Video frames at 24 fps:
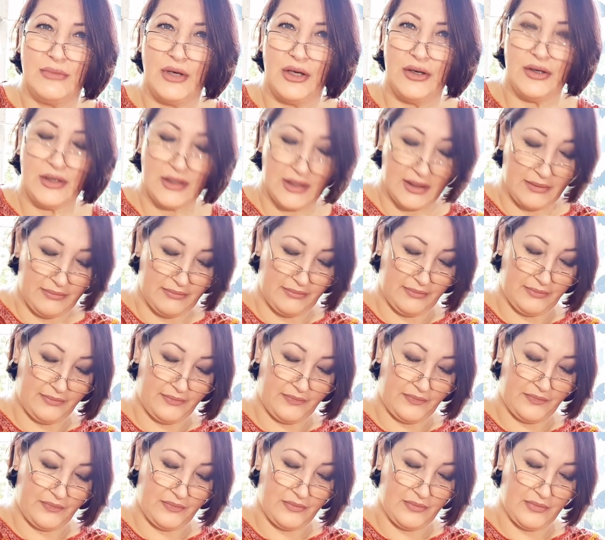Burcum,
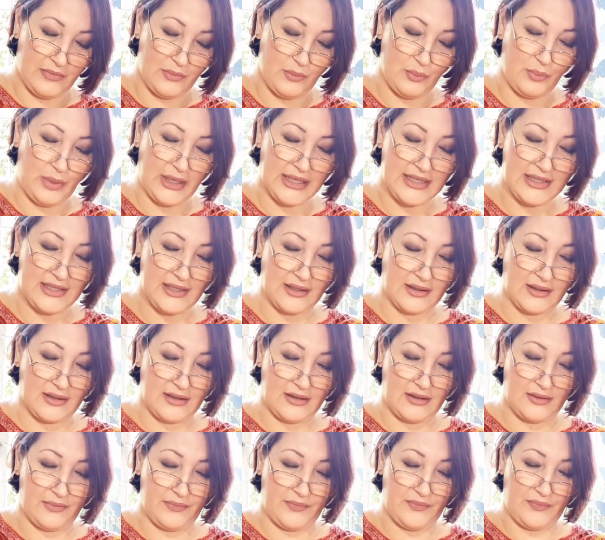Buttock.
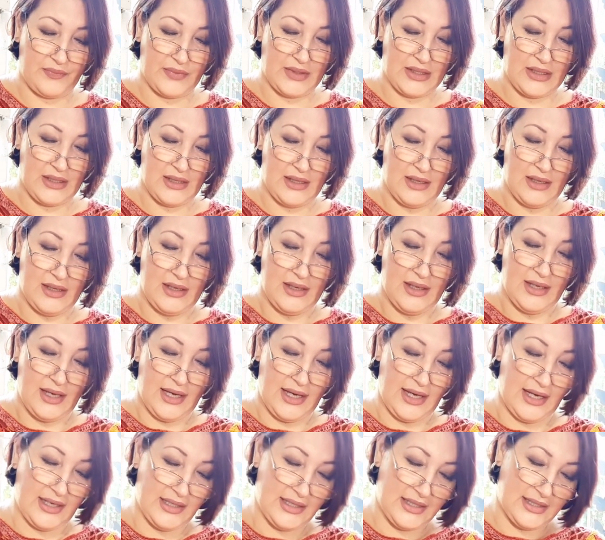
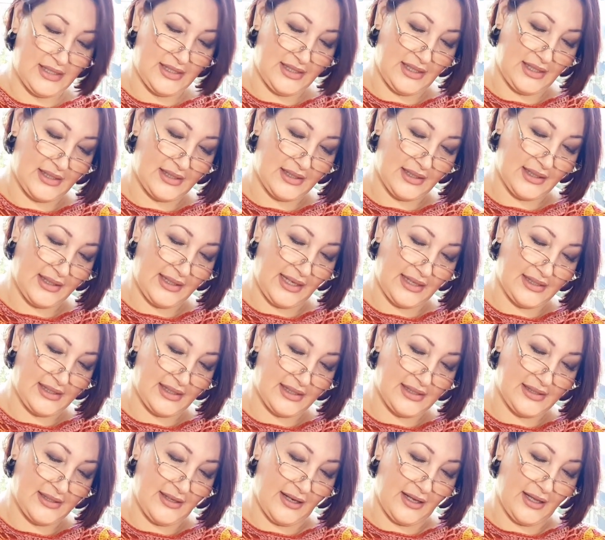And it says a classic
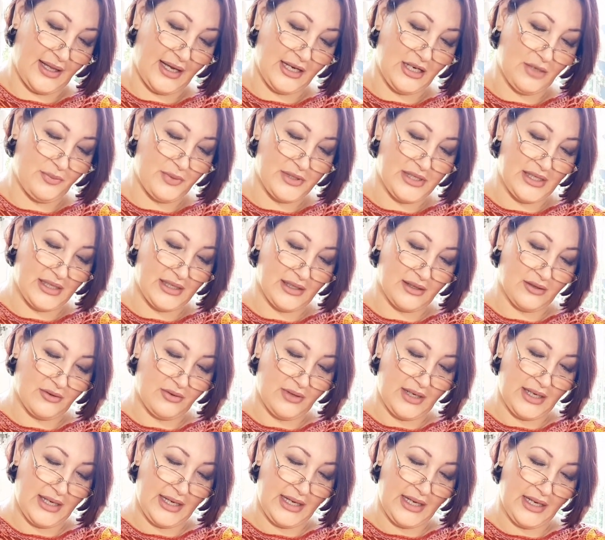style, 100%
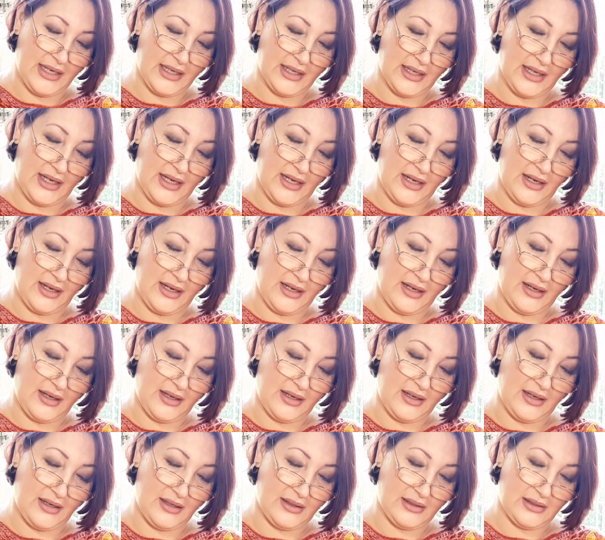acrylic
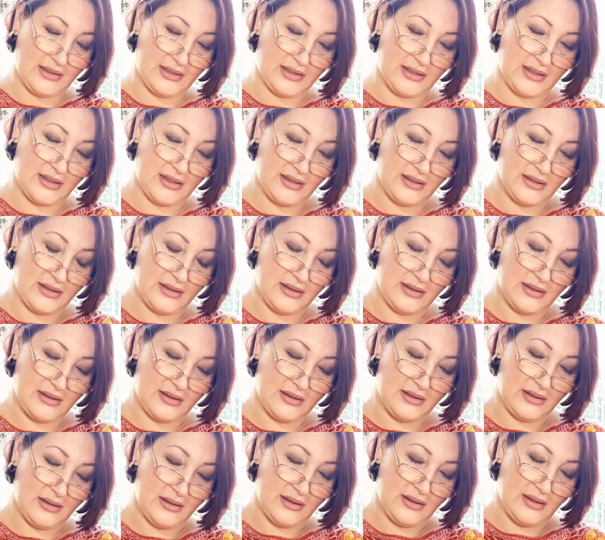and
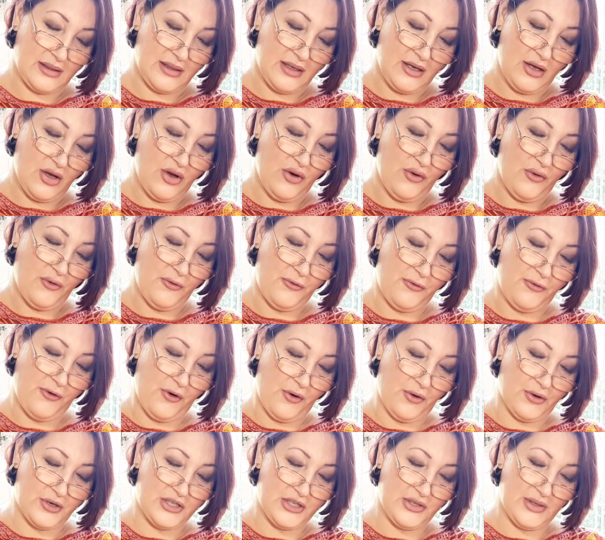
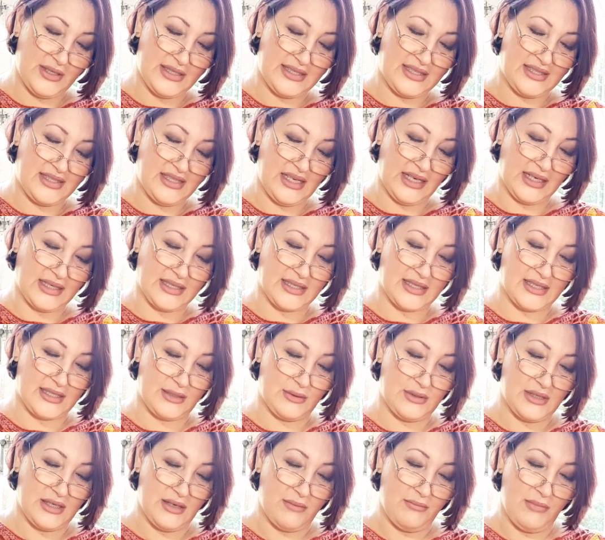4 to a
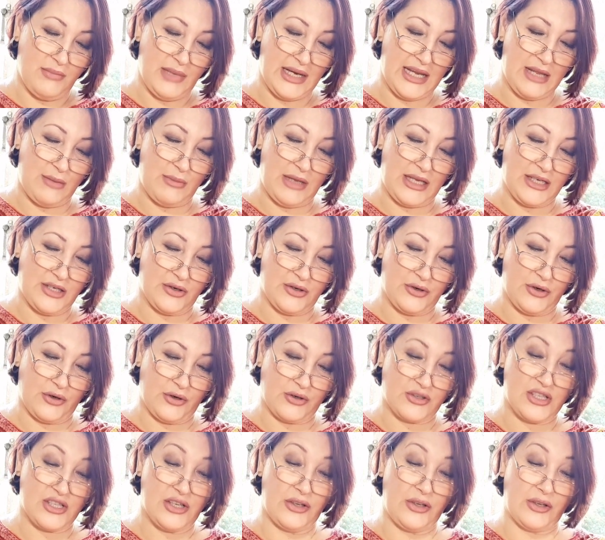6 millimeter hook.
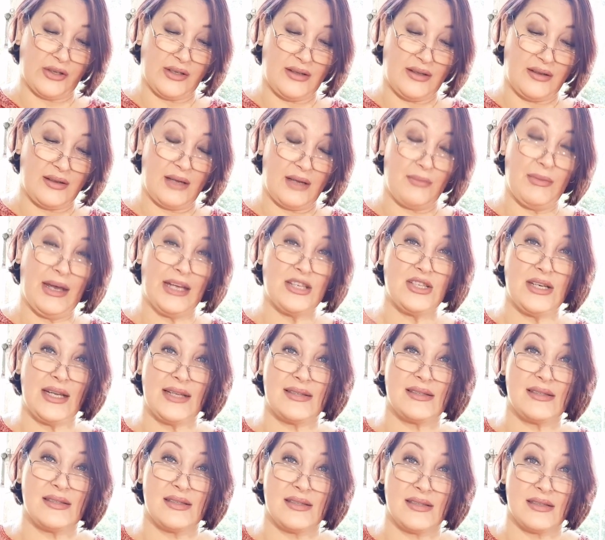So you can imagine
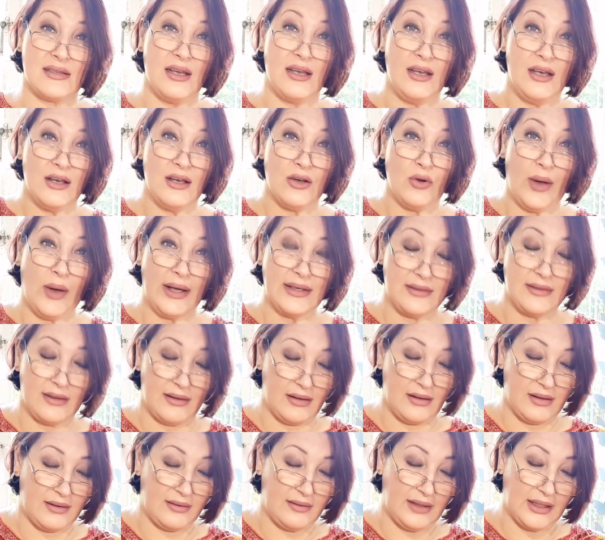it's quite
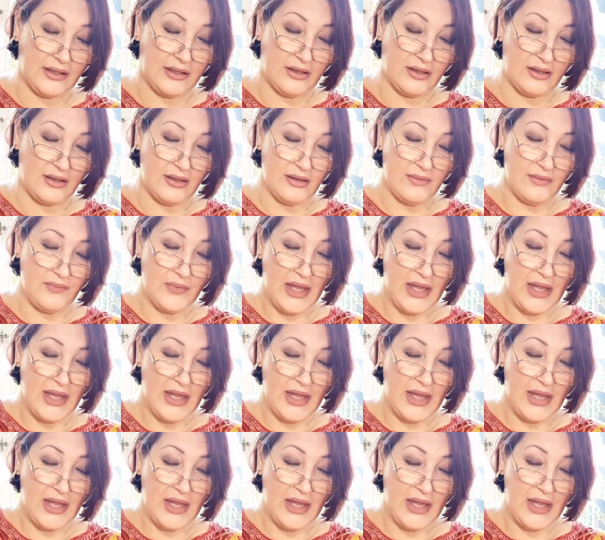thicker.